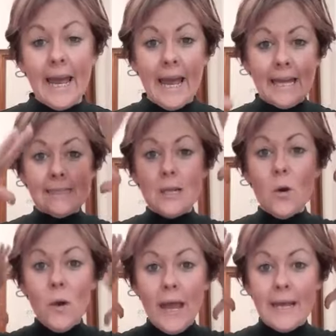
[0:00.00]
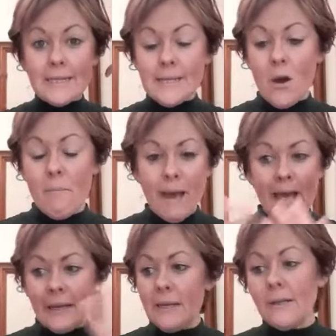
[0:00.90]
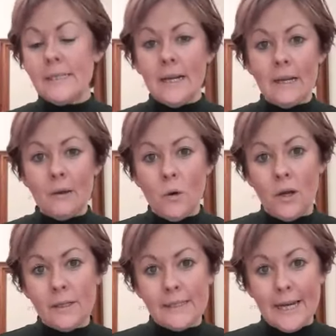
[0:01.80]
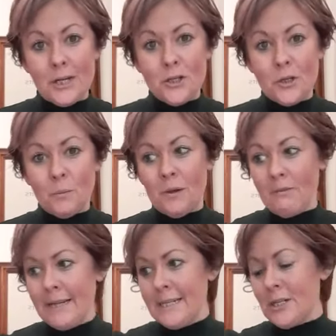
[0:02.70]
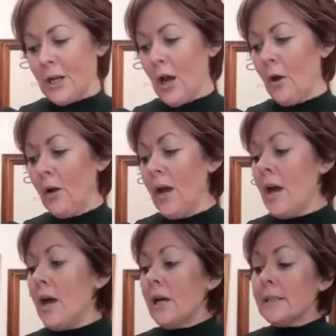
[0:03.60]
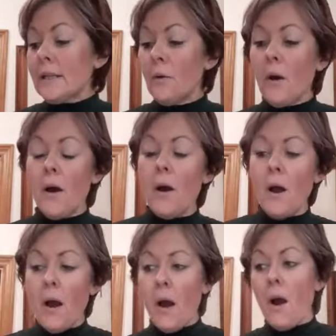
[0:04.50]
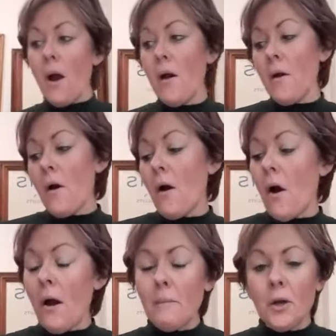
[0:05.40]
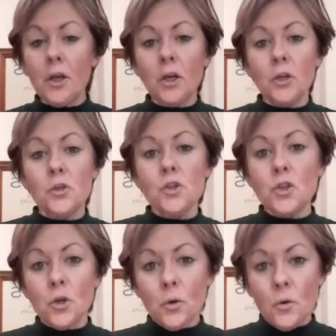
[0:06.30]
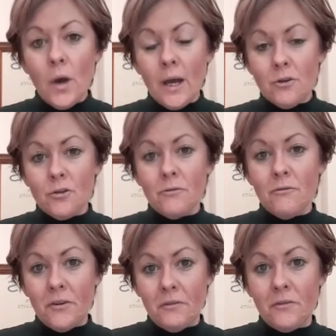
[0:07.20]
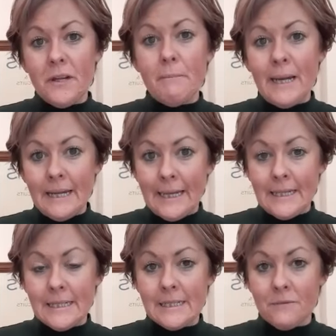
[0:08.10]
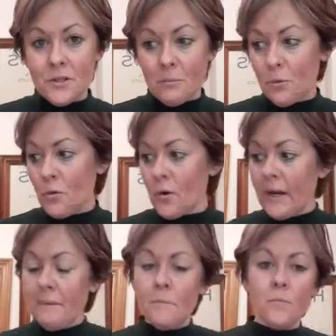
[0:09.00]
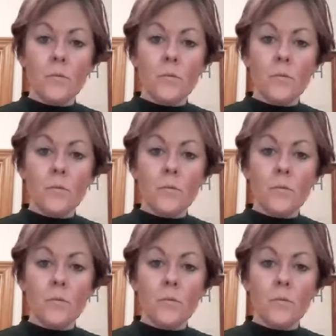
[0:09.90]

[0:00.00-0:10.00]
hands, long hair tied back, nice clear workstation, and we're ready to go. So, I'm going to use 250 millilitres of double cream,